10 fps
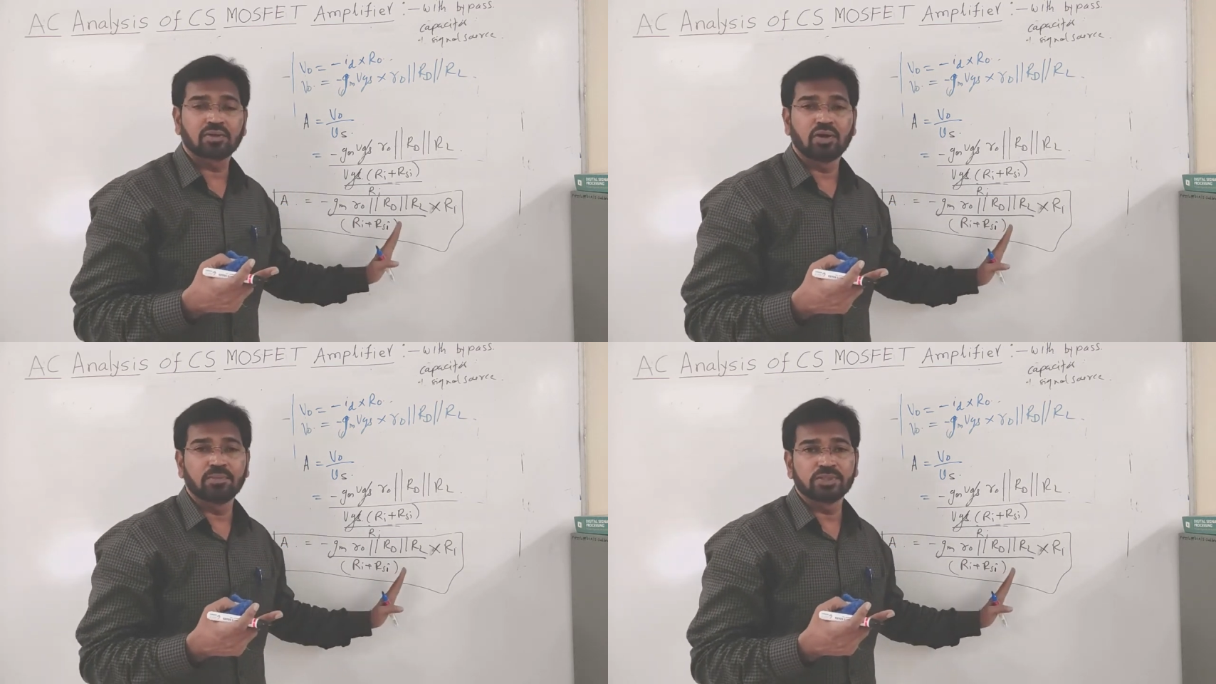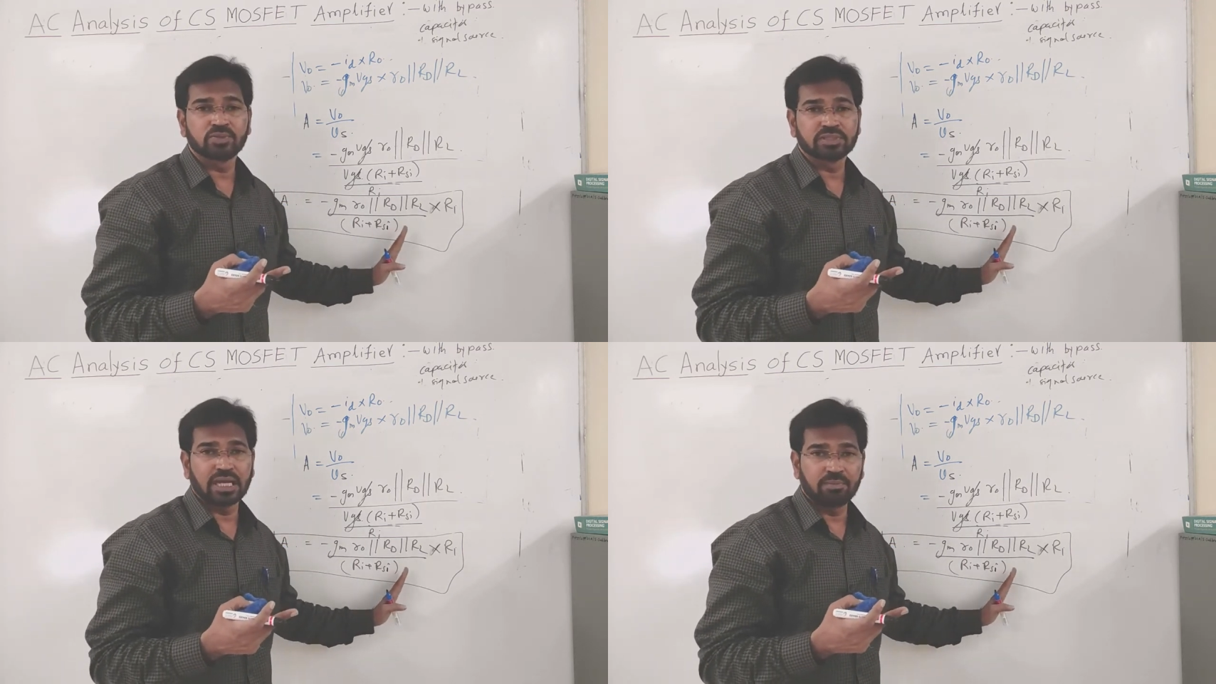common
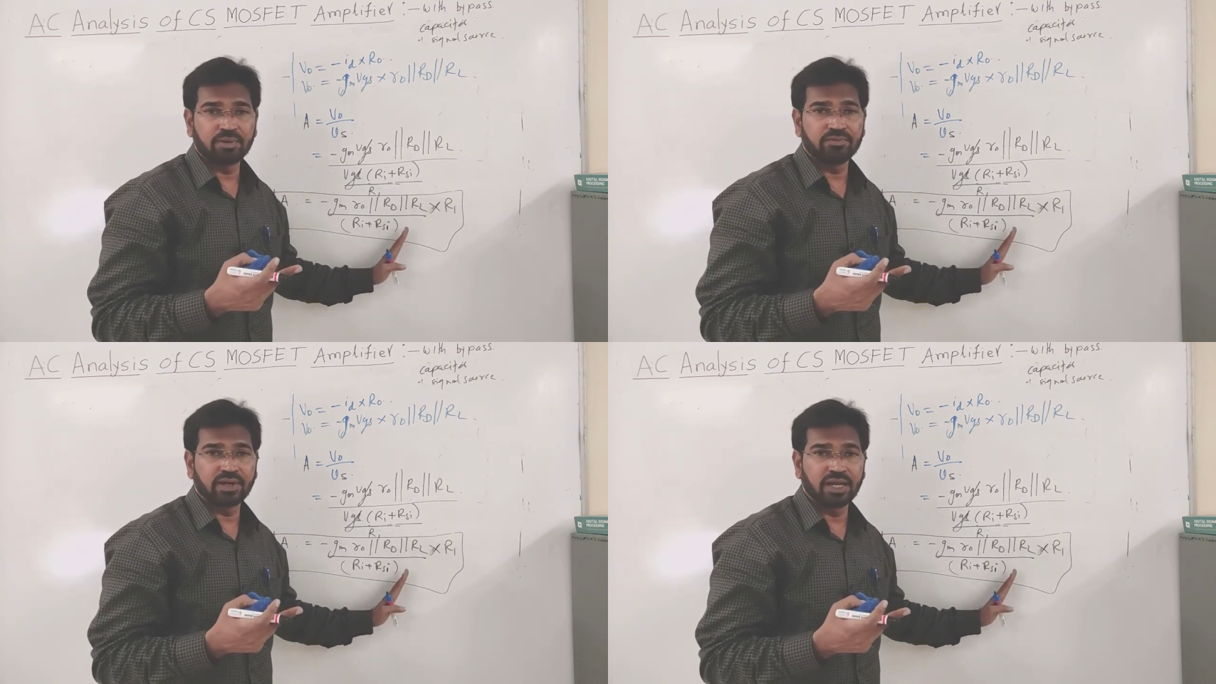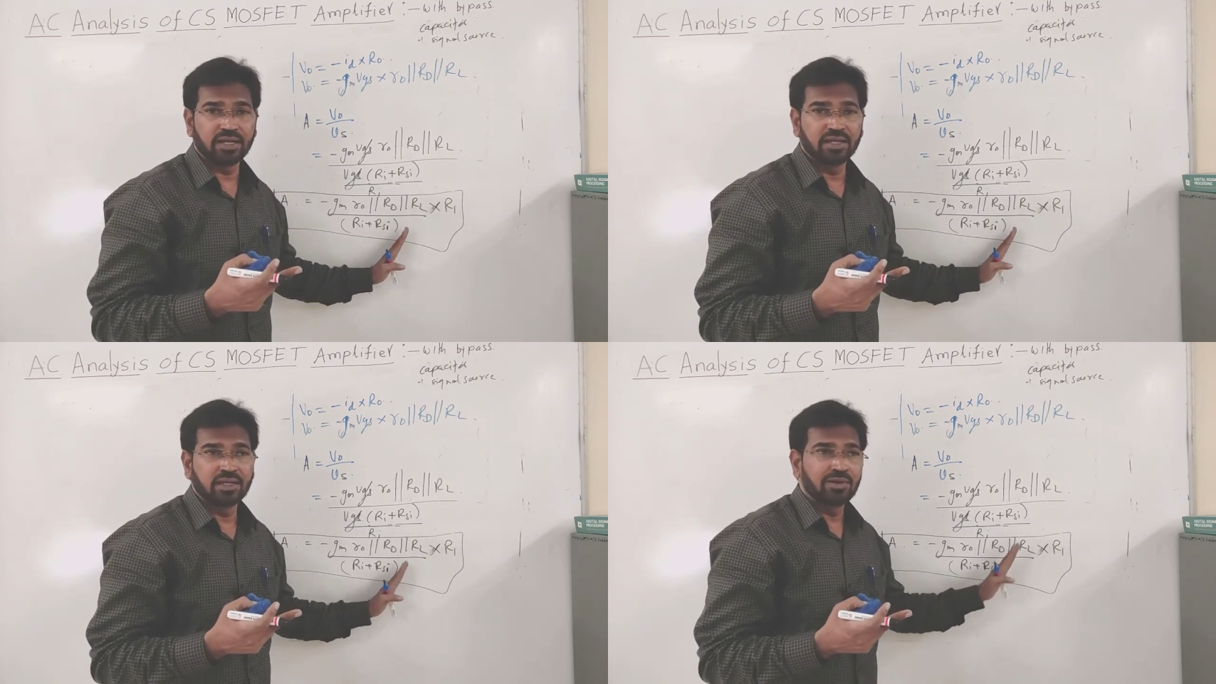source amplifier
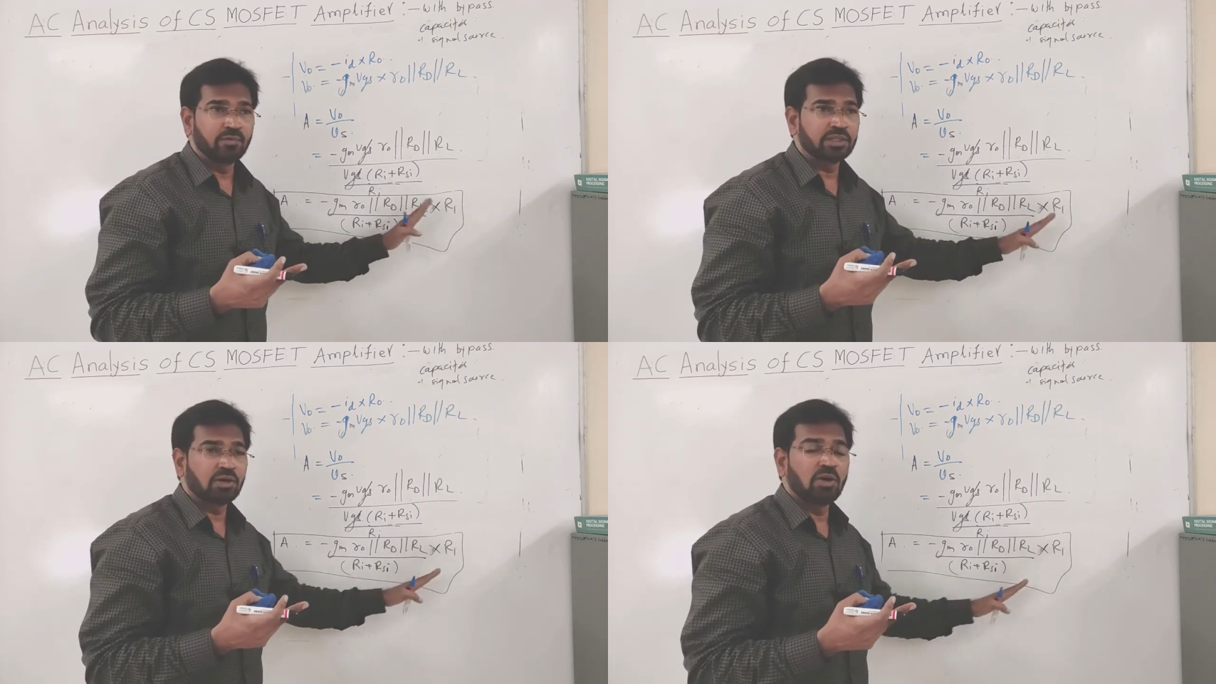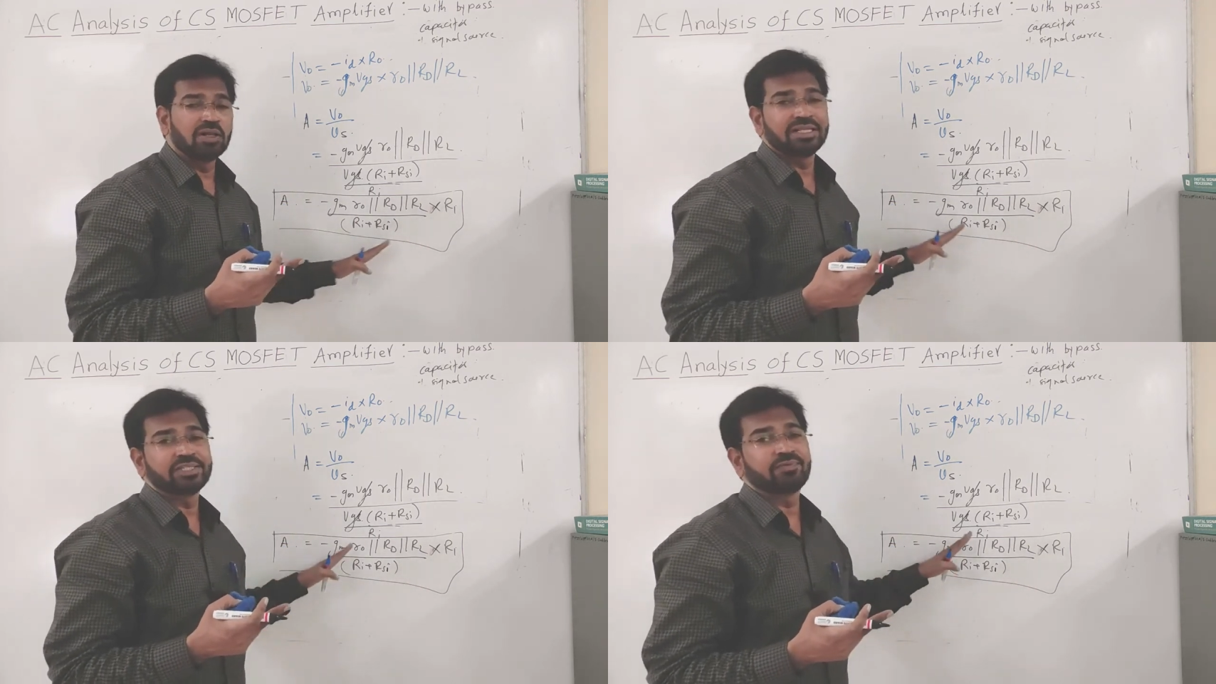with
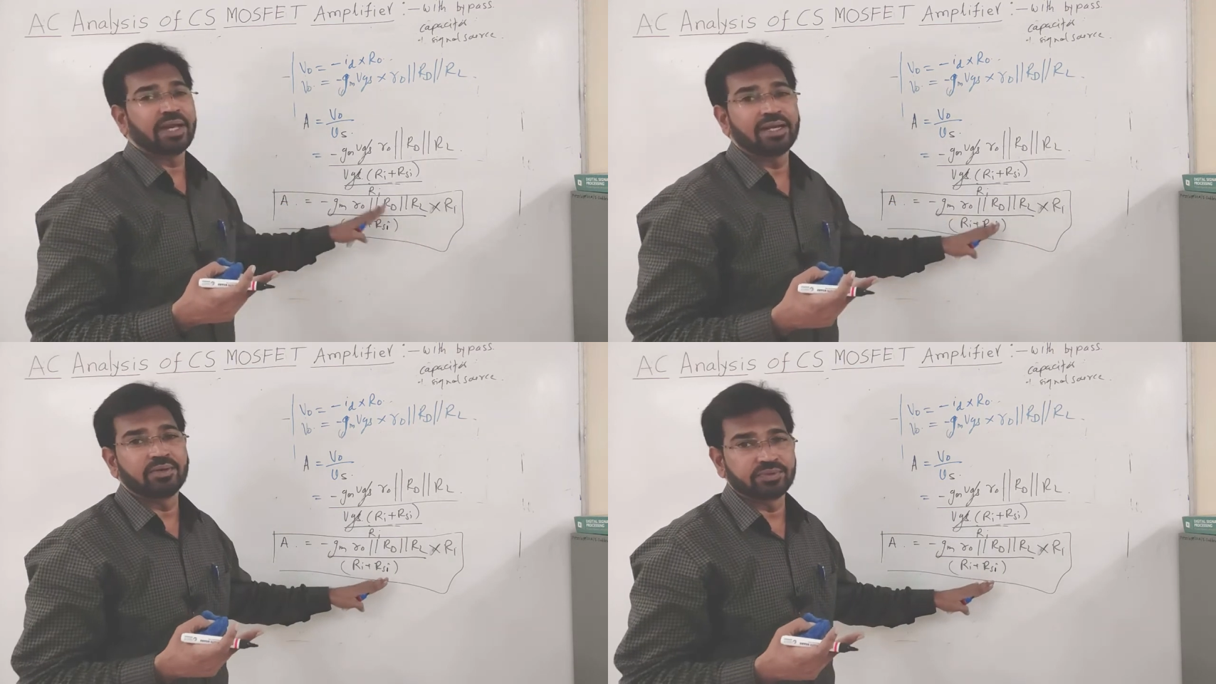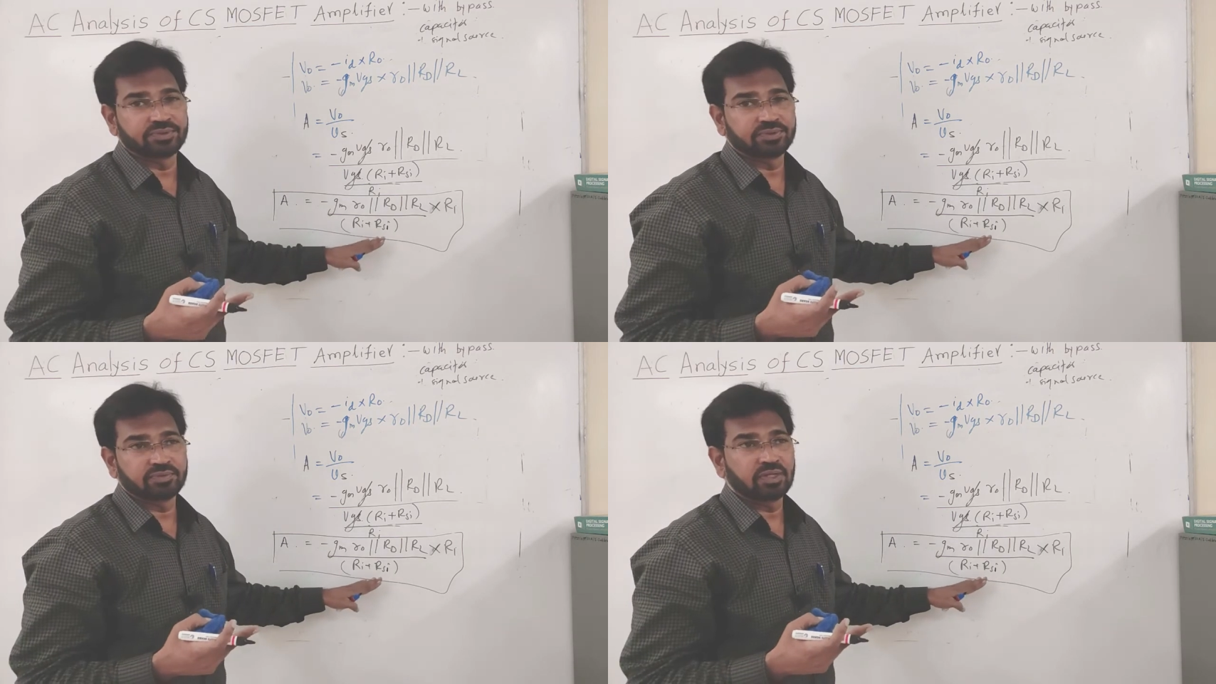all these values.